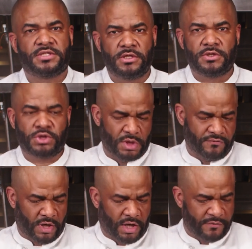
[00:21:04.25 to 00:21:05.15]
continue to
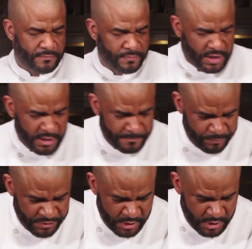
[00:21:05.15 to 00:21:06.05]
evolve, okay?
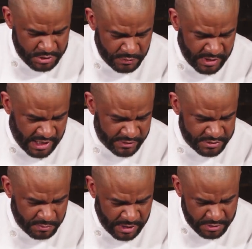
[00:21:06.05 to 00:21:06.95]
So we have the
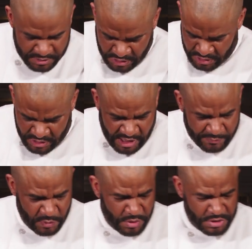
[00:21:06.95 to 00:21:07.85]
tomatoes there, and now
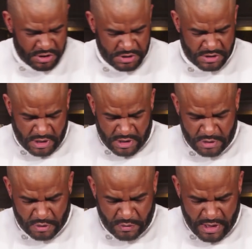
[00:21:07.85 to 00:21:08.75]
we want to just
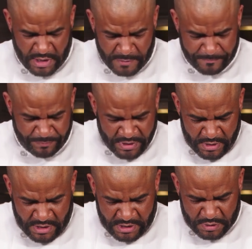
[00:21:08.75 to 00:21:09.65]
go ahead and
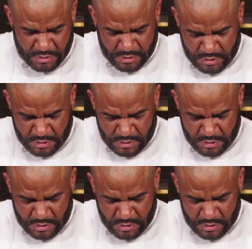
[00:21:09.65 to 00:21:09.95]
let's